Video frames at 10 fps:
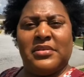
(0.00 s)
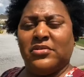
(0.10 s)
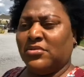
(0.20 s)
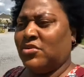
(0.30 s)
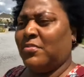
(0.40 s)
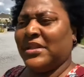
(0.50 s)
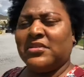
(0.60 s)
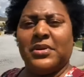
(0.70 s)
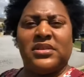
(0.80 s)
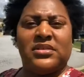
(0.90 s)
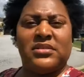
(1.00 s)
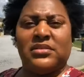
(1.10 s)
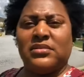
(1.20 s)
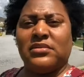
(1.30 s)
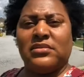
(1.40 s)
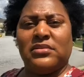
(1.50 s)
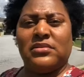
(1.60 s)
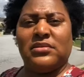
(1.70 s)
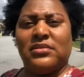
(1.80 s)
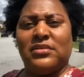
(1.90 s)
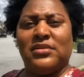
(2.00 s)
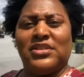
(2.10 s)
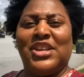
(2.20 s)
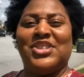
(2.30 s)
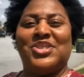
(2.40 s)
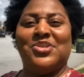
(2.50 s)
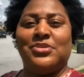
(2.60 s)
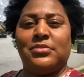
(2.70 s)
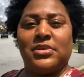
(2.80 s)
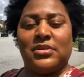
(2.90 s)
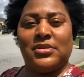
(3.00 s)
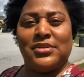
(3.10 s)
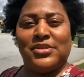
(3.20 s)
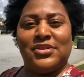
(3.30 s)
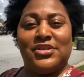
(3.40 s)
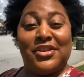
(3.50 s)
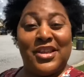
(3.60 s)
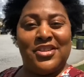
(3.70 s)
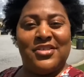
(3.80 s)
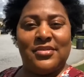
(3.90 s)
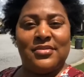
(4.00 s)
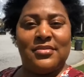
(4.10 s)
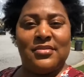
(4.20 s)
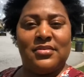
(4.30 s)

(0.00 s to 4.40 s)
and just go back to basics. Say, excuse me. Say, thank you.